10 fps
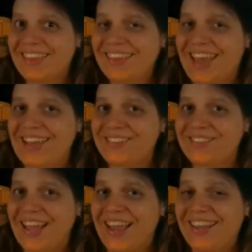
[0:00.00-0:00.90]
That's
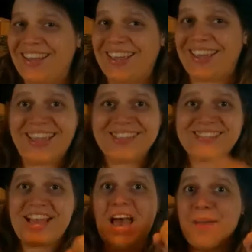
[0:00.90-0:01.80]
right, It's
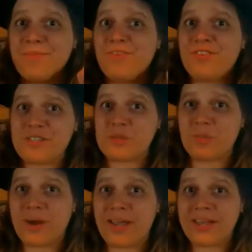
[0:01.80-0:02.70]
time for
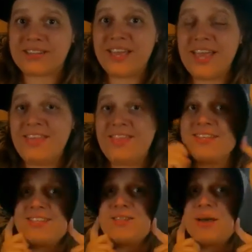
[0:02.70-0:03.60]
spoilers. This
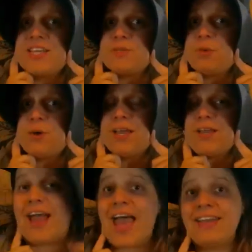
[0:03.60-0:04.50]
is my spoiler
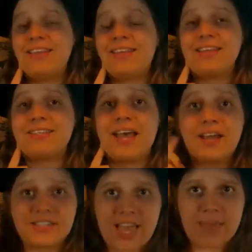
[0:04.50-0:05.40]
hat the
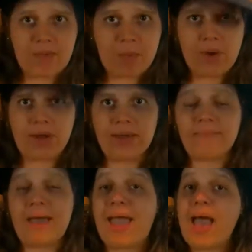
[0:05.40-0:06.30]
entire time I'm wearing
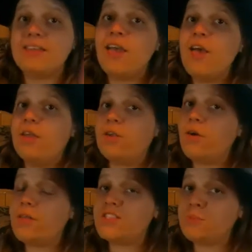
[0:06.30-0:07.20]
my hat. Know
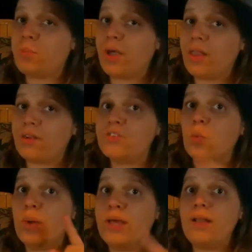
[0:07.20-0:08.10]
that spoilers
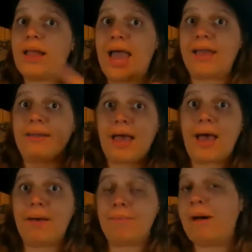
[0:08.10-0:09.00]
will and
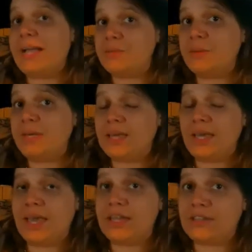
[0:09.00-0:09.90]
might be
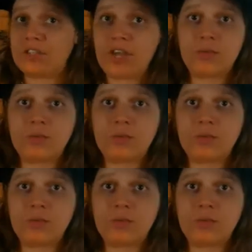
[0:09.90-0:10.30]
in tow